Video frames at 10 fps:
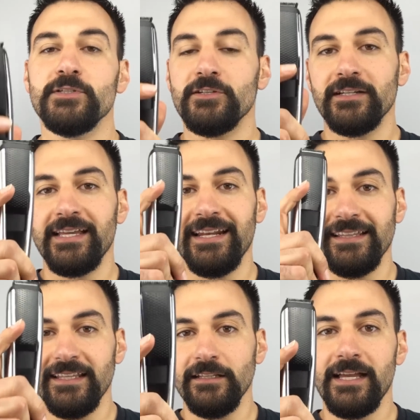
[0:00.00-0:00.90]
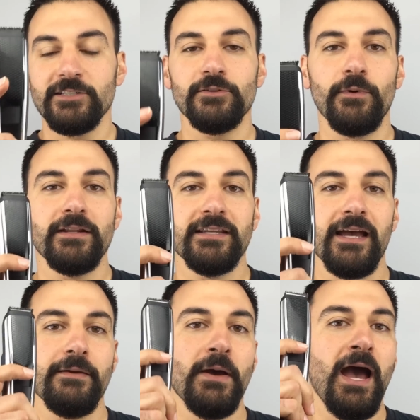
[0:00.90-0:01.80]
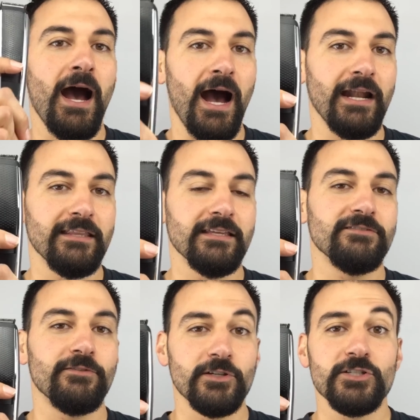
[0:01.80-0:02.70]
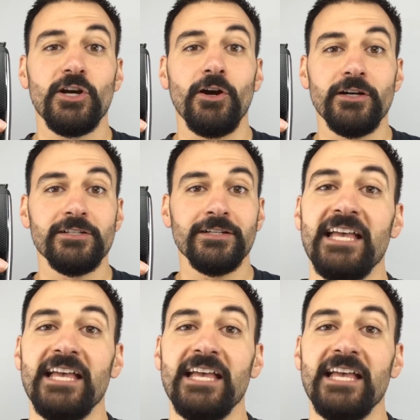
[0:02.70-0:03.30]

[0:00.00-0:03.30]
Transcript: but you're going to get a little extra runtime out of this for a charge.